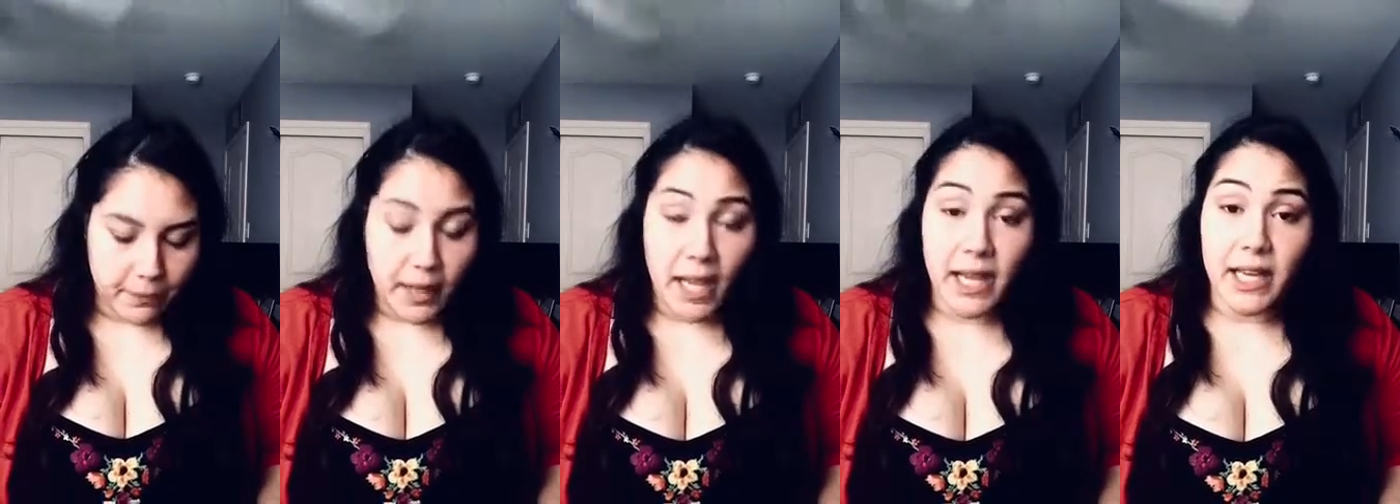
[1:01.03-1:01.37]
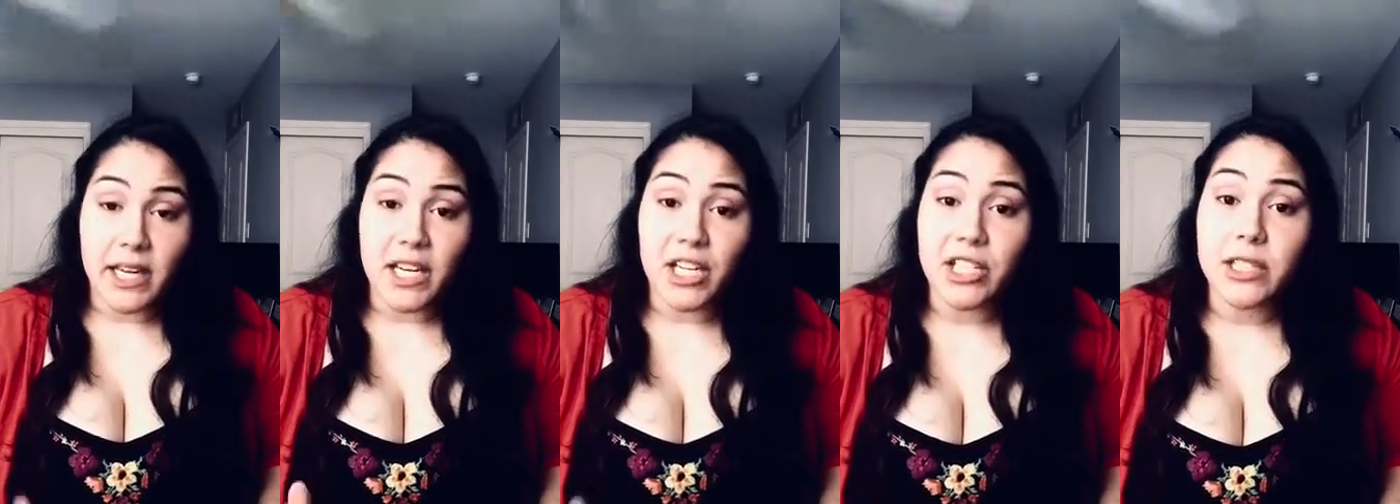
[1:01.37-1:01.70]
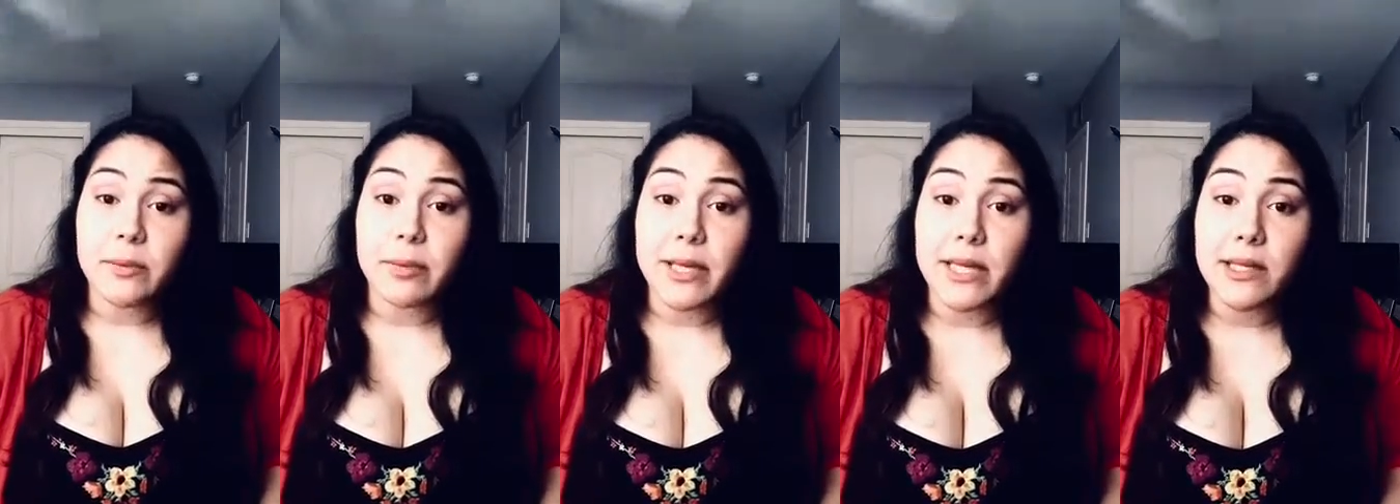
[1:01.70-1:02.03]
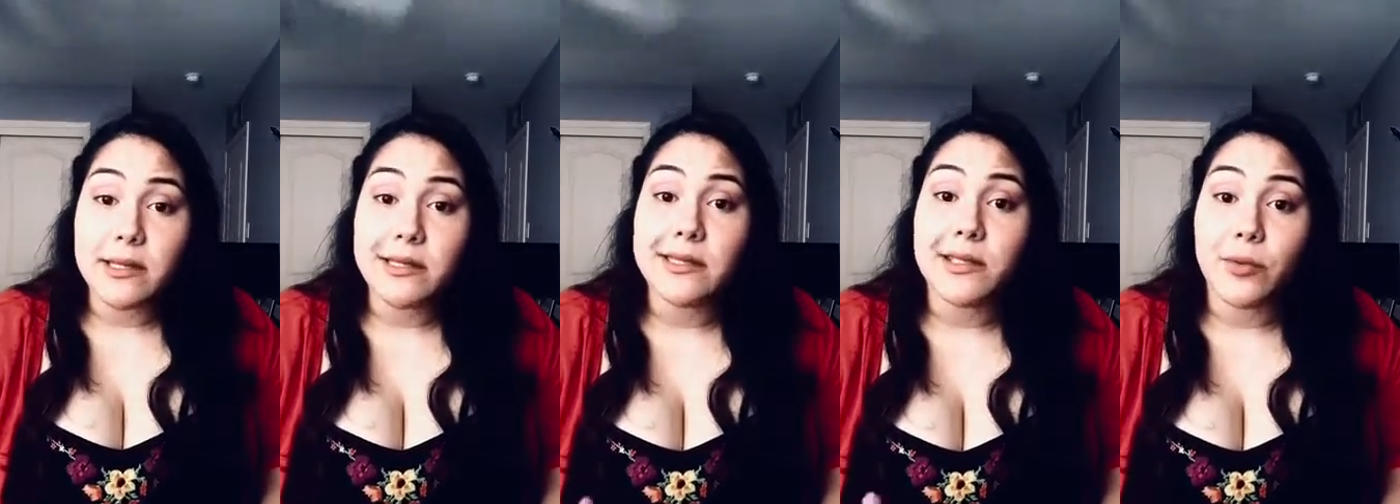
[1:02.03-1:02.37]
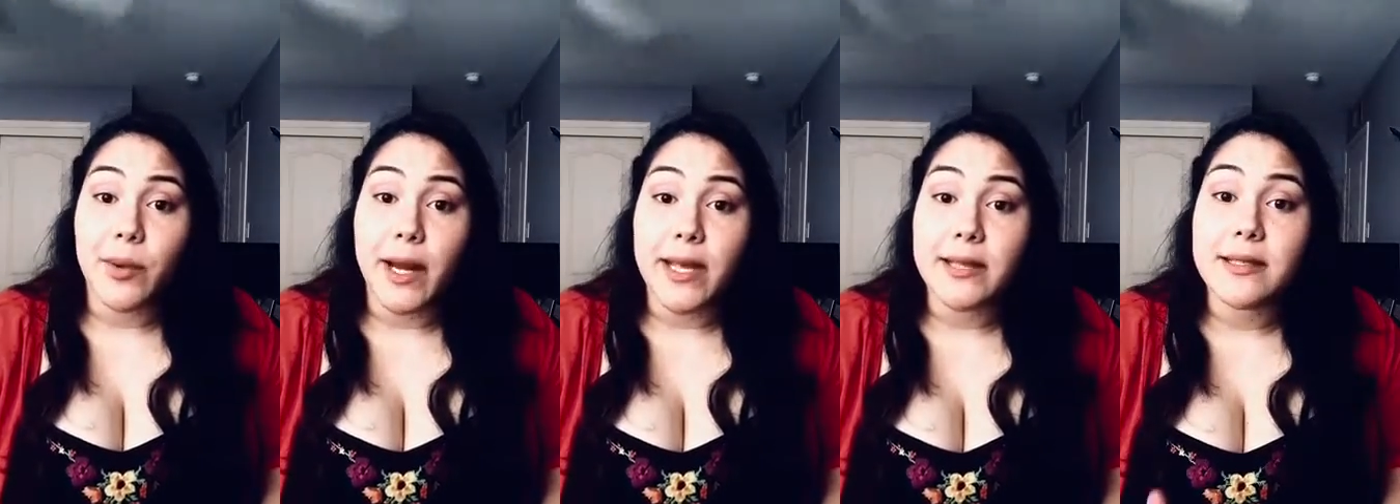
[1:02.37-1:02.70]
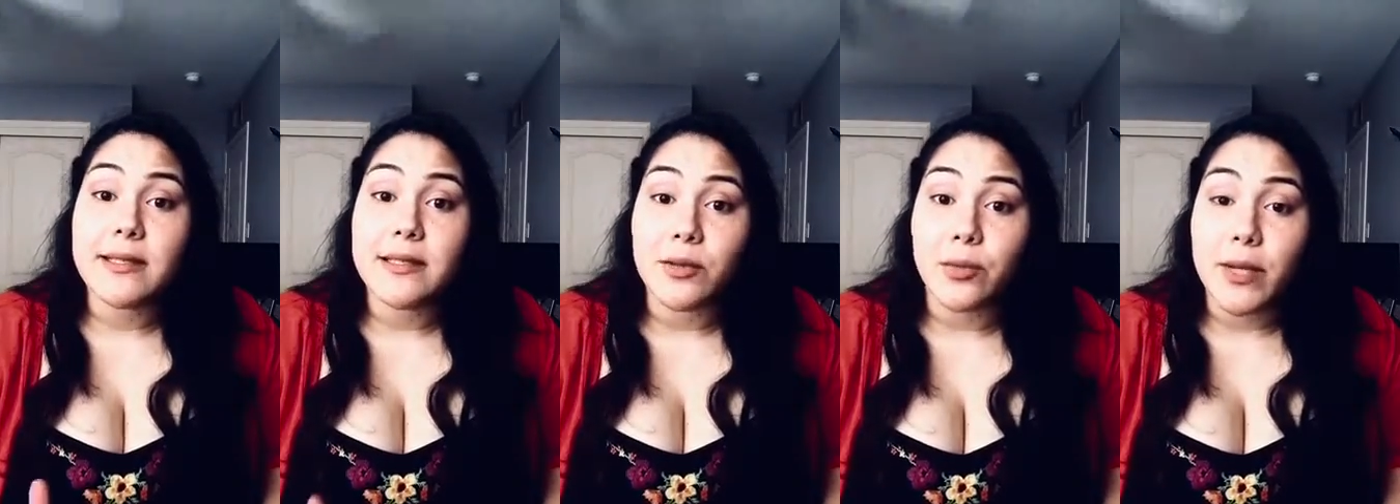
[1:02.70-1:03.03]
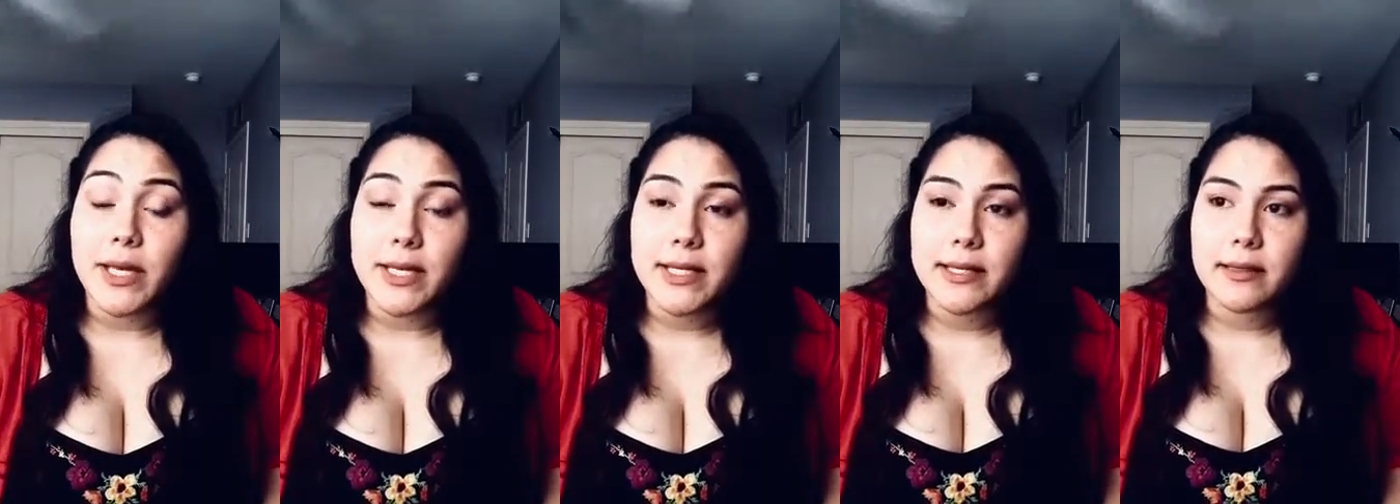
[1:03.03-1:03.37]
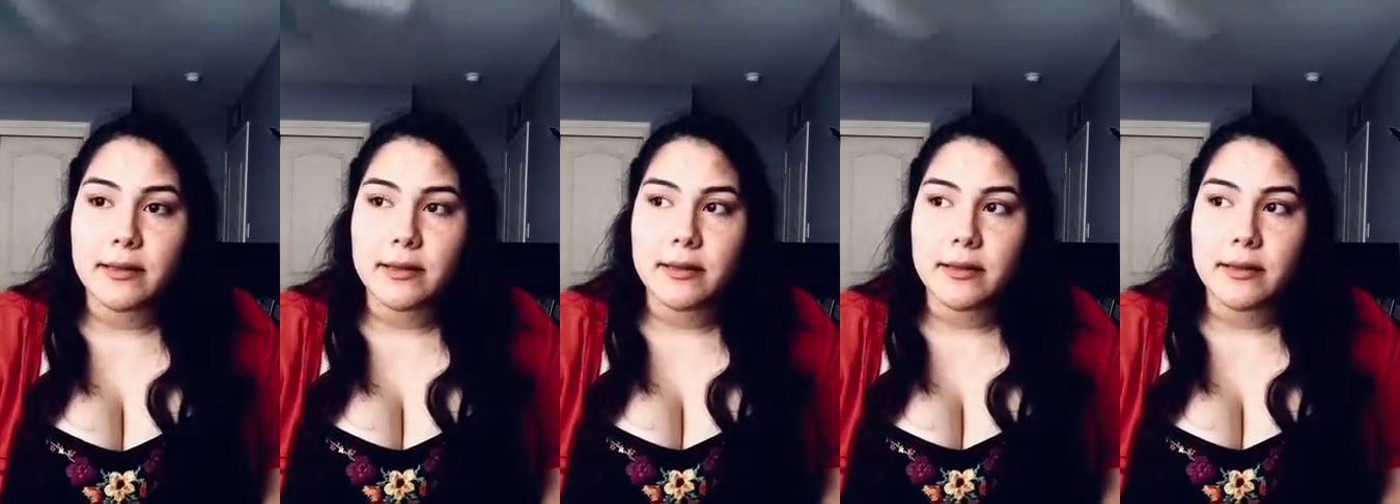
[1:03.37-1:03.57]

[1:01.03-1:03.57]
I gotta cook the beans, the rice, the wheat,